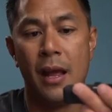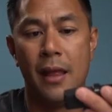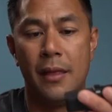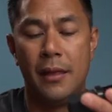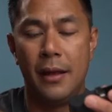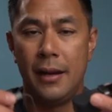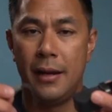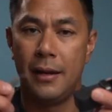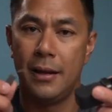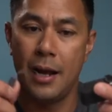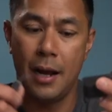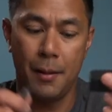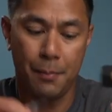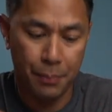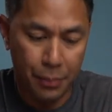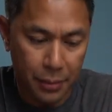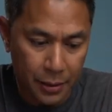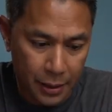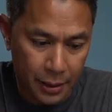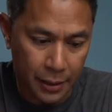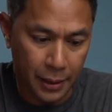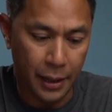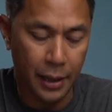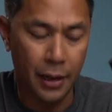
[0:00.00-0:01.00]
they did not
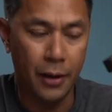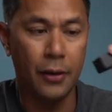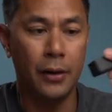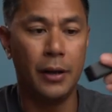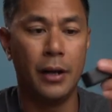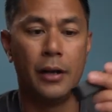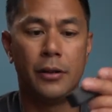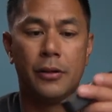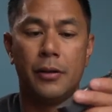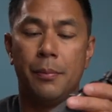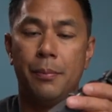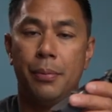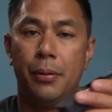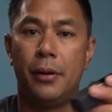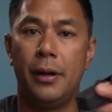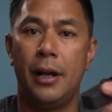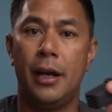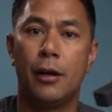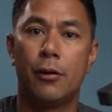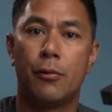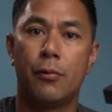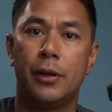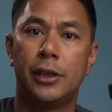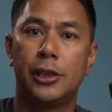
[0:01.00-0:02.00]
put an area to put
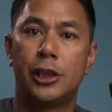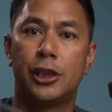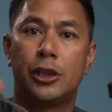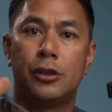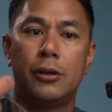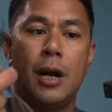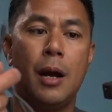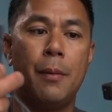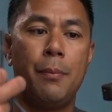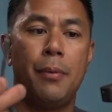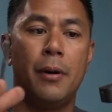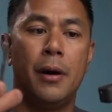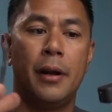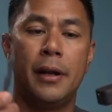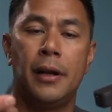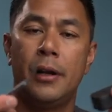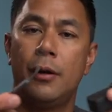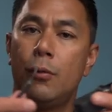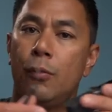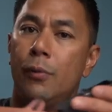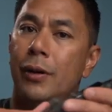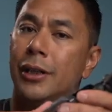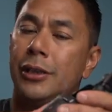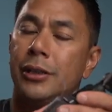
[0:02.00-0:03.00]
a wrist strap on
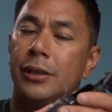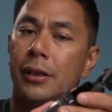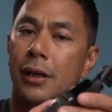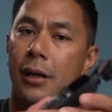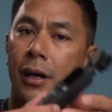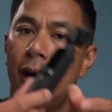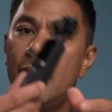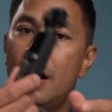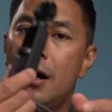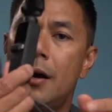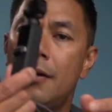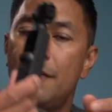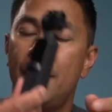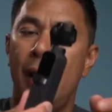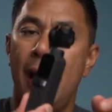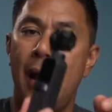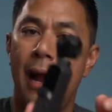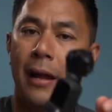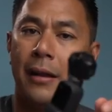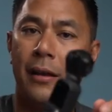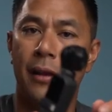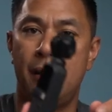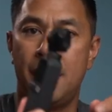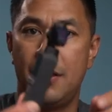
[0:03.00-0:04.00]
it, which of
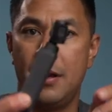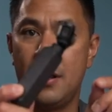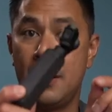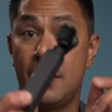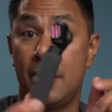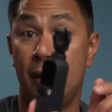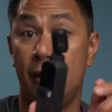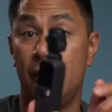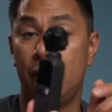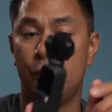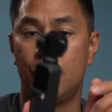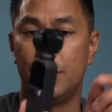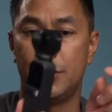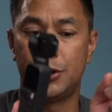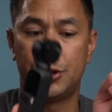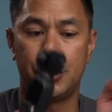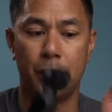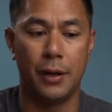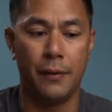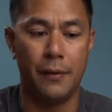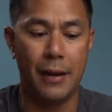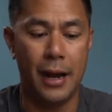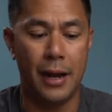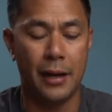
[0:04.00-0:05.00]
anything, this one
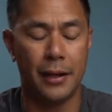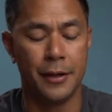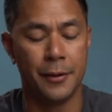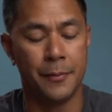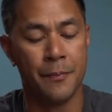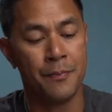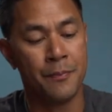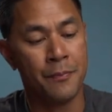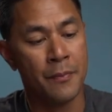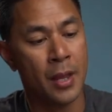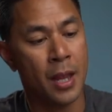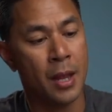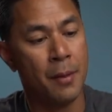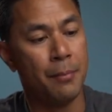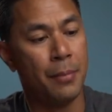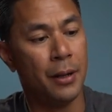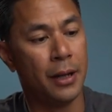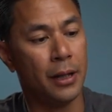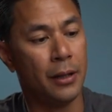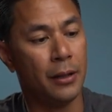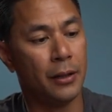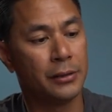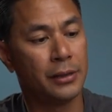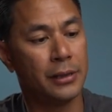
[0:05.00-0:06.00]
should have had it.
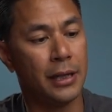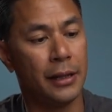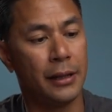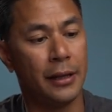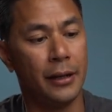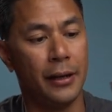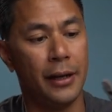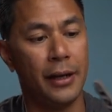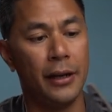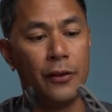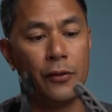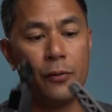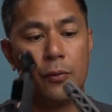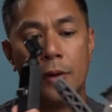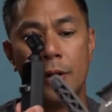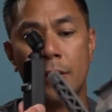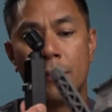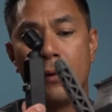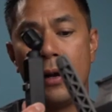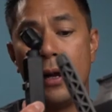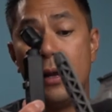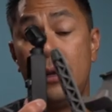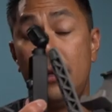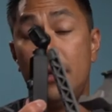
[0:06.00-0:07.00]
But it looks like there is one
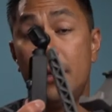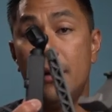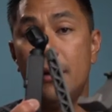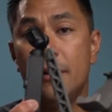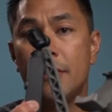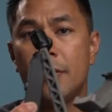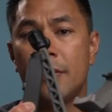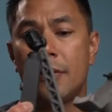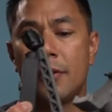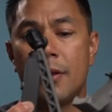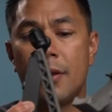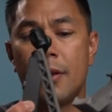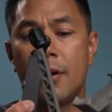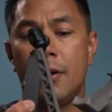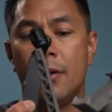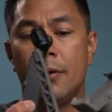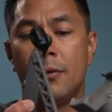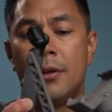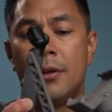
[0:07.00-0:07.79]
right here. There's a little